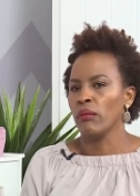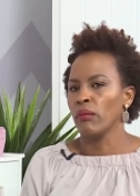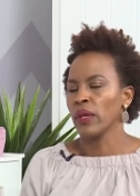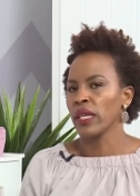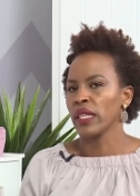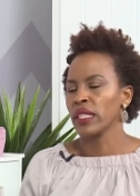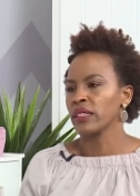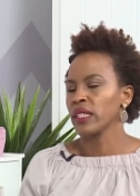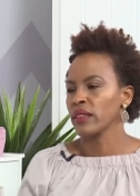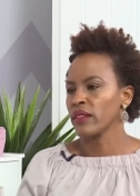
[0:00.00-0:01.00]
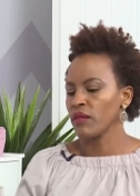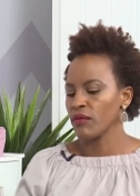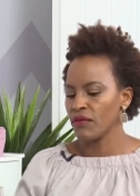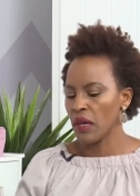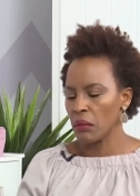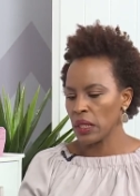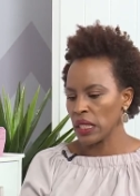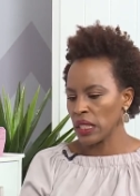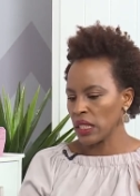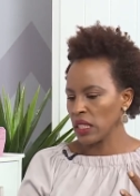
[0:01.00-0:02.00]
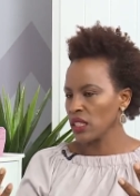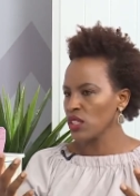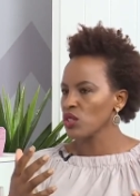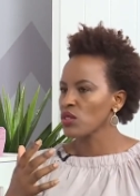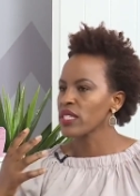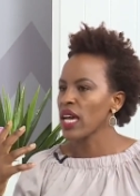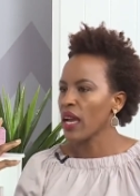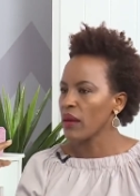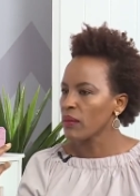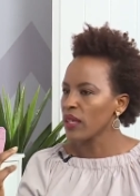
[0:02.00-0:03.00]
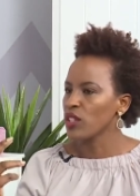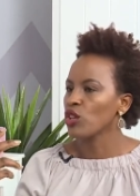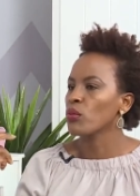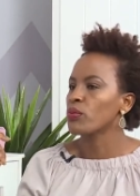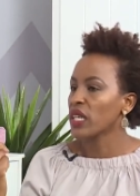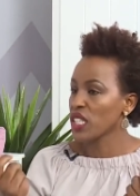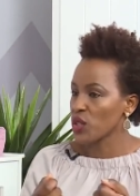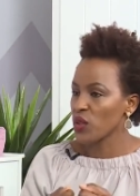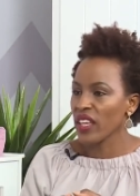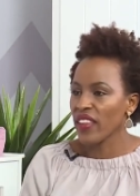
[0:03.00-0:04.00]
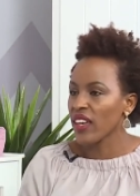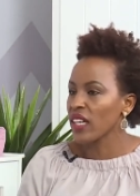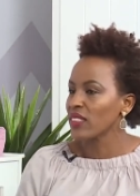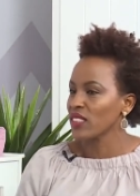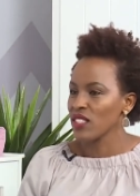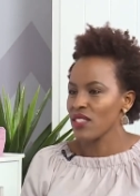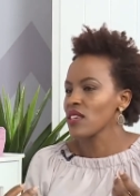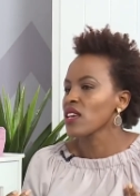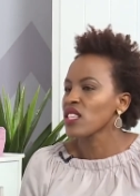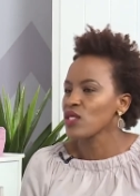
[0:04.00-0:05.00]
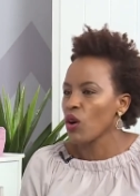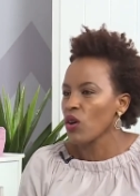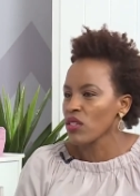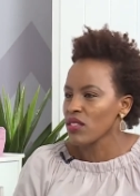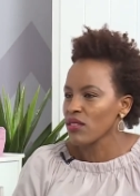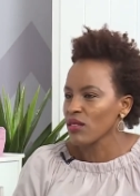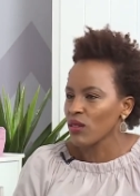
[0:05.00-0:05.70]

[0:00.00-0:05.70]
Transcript: making it like the family you know time and you all brush together singing songs you